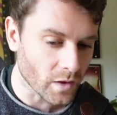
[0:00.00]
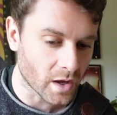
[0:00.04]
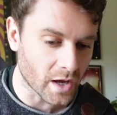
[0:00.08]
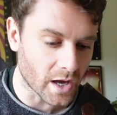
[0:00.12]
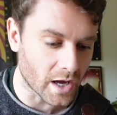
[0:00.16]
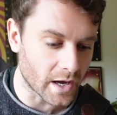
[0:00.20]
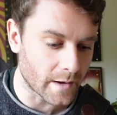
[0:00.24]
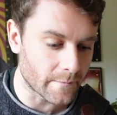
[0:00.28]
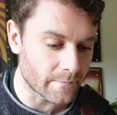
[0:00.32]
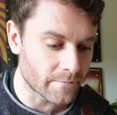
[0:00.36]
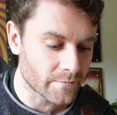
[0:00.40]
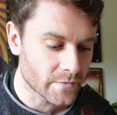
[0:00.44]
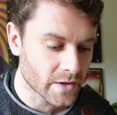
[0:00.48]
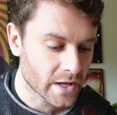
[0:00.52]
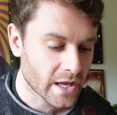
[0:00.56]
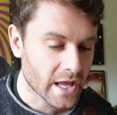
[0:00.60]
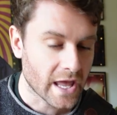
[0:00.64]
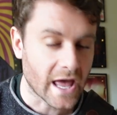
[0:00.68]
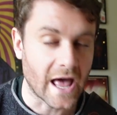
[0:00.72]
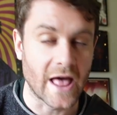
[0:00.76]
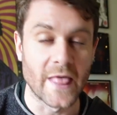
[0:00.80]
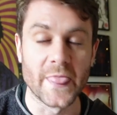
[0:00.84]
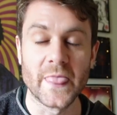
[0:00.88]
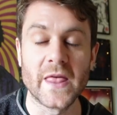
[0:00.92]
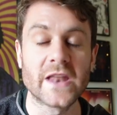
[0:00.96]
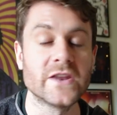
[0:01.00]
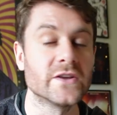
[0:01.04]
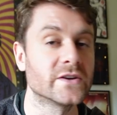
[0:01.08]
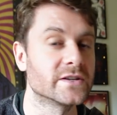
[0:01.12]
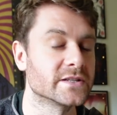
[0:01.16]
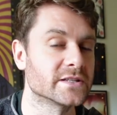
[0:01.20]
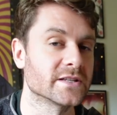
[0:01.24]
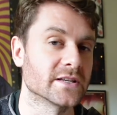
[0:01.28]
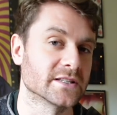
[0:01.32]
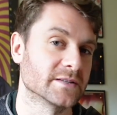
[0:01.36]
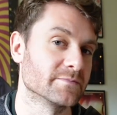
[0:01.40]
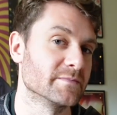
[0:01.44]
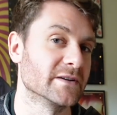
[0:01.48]
And then you can
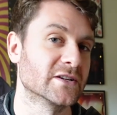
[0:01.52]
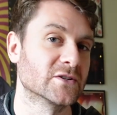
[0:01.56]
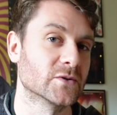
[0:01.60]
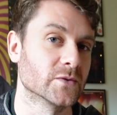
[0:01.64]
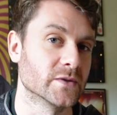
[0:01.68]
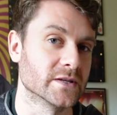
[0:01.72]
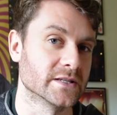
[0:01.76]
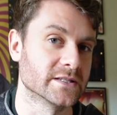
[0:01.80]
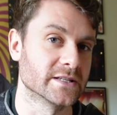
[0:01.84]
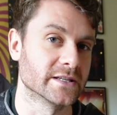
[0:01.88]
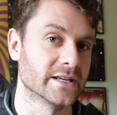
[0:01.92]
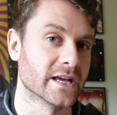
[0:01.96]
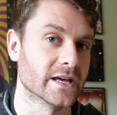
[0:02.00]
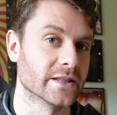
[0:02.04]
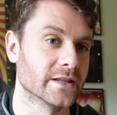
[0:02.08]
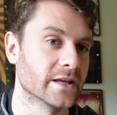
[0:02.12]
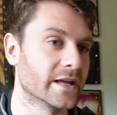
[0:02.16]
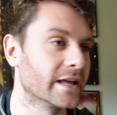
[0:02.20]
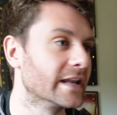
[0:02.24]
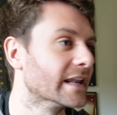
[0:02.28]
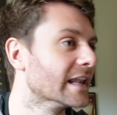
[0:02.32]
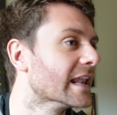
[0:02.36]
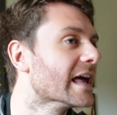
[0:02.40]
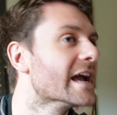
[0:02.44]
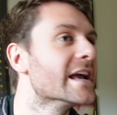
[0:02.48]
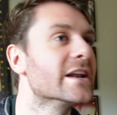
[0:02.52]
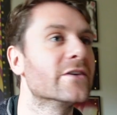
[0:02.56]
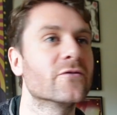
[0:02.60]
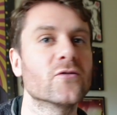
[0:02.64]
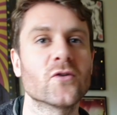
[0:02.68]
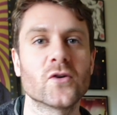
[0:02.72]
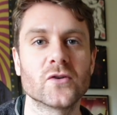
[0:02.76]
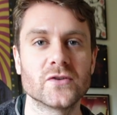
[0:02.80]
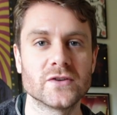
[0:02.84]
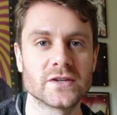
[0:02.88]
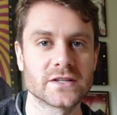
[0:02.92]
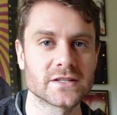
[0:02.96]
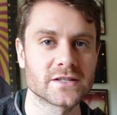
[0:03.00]
start to mix all this together, and later
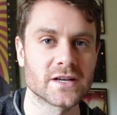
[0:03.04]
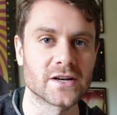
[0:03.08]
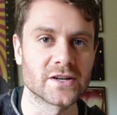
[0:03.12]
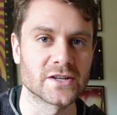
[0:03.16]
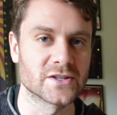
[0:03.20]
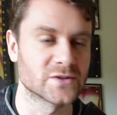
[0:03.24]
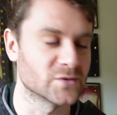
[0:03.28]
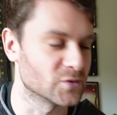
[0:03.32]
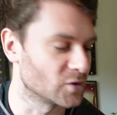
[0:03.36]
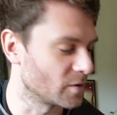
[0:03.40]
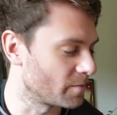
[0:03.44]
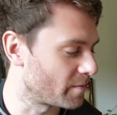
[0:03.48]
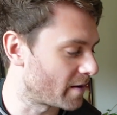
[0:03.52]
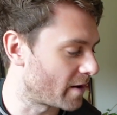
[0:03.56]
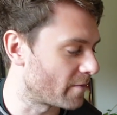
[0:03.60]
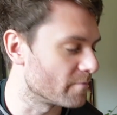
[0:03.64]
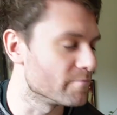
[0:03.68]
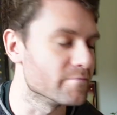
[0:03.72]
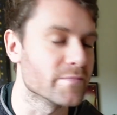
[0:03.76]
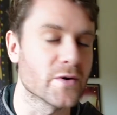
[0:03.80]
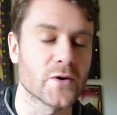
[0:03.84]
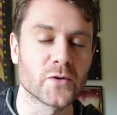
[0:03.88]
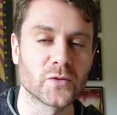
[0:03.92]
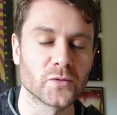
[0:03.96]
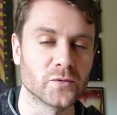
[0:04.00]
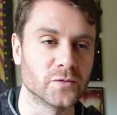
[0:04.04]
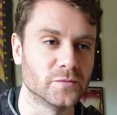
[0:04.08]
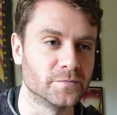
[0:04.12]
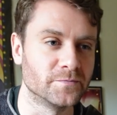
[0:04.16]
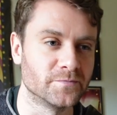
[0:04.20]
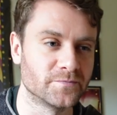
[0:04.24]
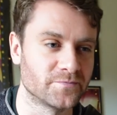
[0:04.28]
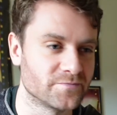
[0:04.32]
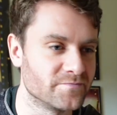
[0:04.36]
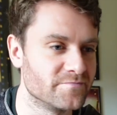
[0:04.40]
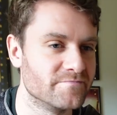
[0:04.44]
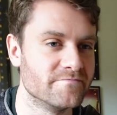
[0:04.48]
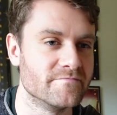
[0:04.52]
on you start to talk about modal
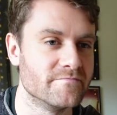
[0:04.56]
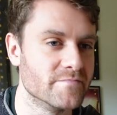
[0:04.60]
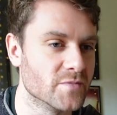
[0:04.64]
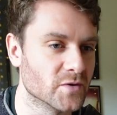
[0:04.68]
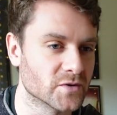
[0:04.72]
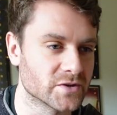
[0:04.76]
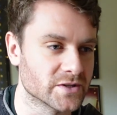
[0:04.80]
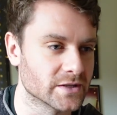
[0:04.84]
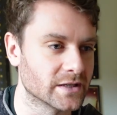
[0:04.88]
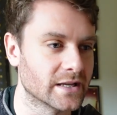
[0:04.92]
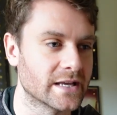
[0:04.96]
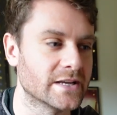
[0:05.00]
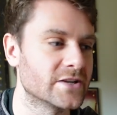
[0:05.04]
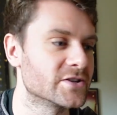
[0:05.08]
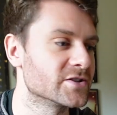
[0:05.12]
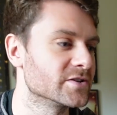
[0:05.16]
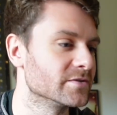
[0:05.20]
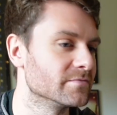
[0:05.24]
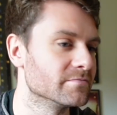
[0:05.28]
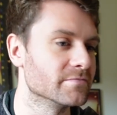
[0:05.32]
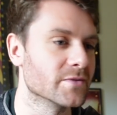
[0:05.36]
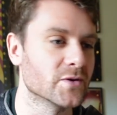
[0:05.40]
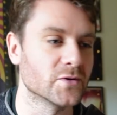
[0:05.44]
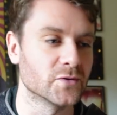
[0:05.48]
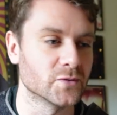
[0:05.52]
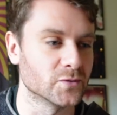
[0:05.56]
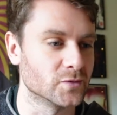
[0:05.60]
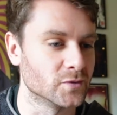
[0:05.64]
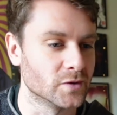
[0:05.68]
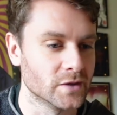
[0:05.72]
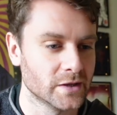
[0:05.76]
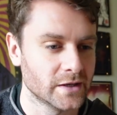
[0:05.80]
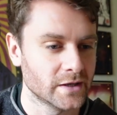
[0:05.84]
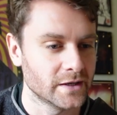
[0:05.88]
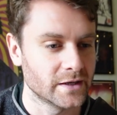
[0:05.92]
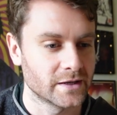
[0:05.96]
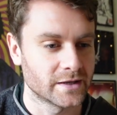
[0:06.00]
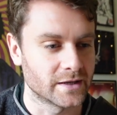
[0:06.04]
modulation, modal
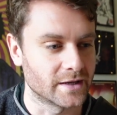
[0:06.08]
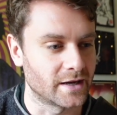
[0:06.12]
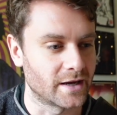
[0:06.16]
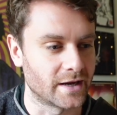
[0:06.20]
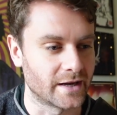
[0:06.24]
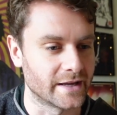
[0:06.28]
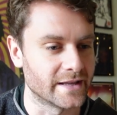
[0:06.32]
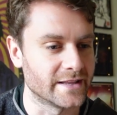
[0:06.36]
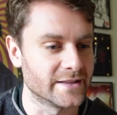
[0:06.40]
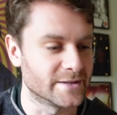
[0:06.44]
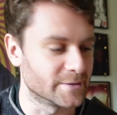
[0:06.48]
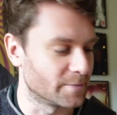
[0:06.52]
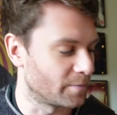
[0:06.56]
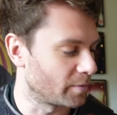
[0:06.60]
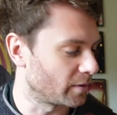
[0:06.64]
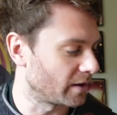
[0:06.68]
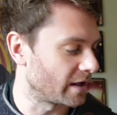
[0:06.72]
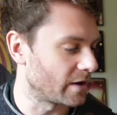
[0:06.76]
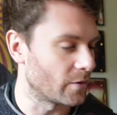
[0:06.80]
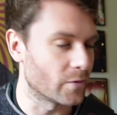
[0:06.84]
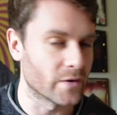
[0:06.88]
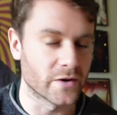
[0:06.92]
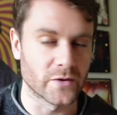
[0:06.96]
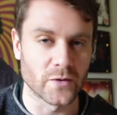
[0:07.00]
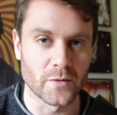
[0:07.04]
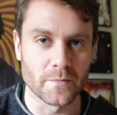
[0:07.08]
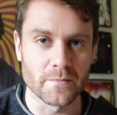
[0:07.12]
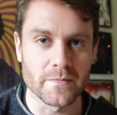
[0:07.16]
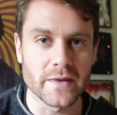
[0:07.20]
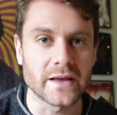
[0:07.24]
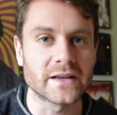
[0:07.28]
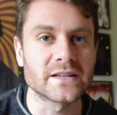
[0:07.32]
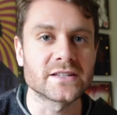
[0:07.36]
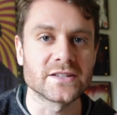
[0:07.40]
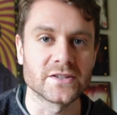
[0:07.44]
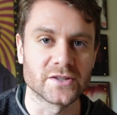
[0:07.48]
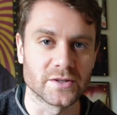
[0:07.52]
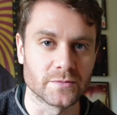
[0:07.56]
interplay, where you're
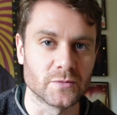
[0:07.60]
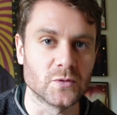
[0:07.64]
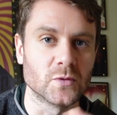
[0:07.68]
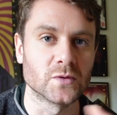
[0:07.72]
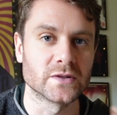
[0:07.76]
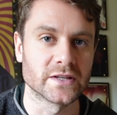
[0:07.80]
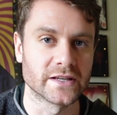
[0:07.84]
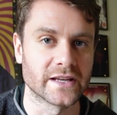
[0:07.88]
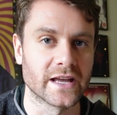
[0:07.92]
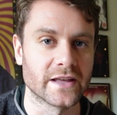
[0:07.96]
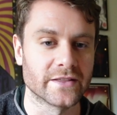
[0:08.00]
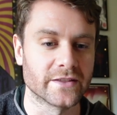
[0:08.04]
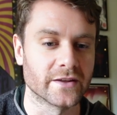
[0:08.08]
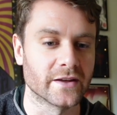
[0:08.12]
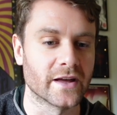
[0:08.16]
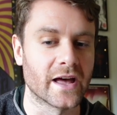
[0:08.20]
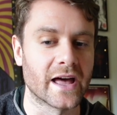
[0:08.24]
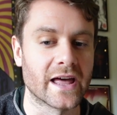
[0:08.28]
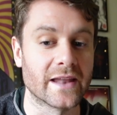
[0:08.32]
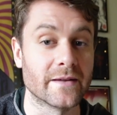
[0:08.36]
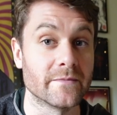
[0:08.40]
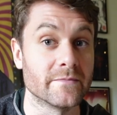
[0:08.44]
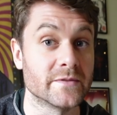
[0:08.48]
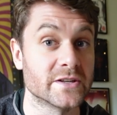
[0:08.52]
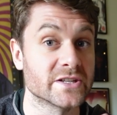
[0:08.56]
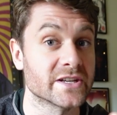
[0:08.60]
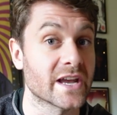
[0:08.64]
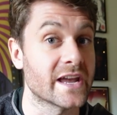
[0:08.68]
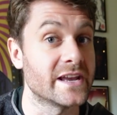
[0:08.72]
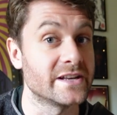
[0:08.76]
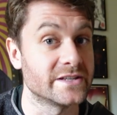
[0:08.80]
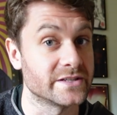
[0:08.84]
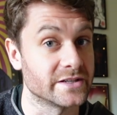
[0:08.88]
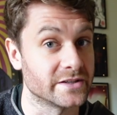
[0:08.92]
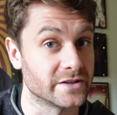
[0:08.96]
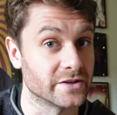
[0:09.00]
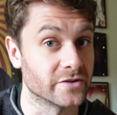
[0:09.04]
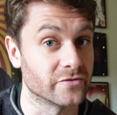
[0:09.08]
mixing them all together and
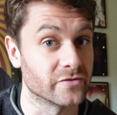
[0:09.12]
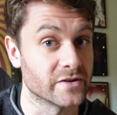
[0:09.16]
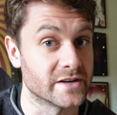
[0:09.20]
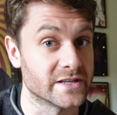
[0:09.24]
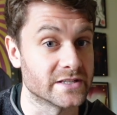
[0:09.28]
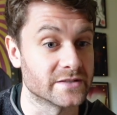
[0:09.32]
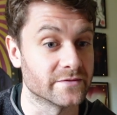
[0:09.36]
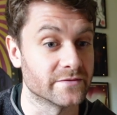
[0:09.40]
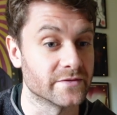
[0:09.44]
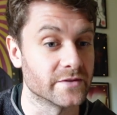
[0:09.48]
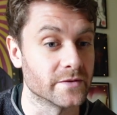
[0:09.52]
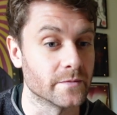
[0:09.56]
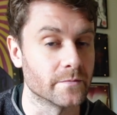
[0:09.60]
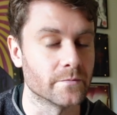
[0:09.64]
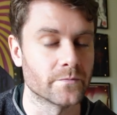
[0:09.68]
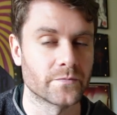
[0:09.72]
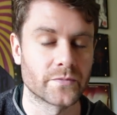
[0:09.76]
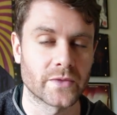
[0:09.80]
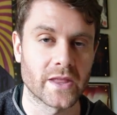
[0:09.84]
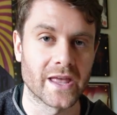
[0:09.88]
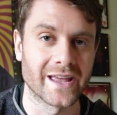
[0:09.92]
changing degrees of them.